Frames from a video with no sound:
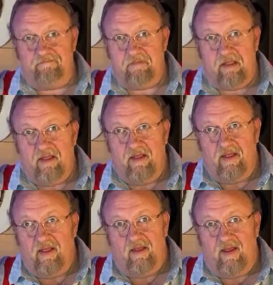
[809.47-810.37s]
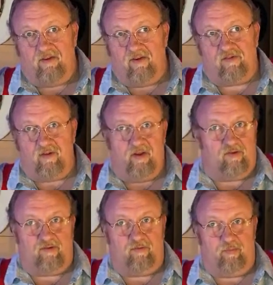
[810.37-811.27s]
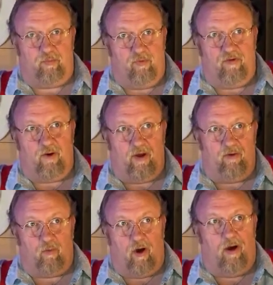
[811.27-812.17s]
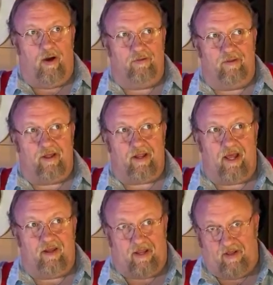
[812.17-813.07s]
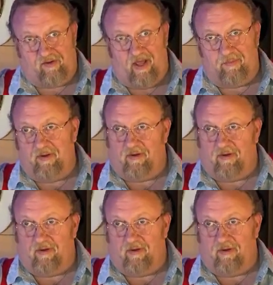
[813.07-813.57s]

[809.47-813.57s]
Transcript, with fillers: It just is very odd that, that ha it has happened,